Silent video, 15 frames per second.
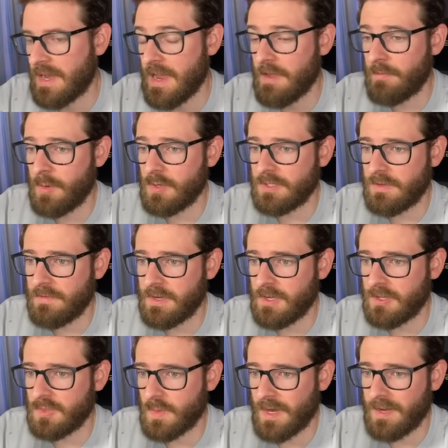I have posted
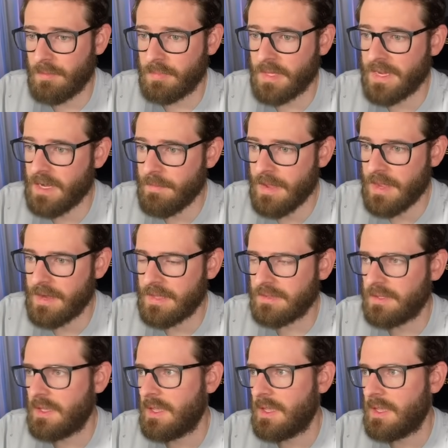videos where I complain about it.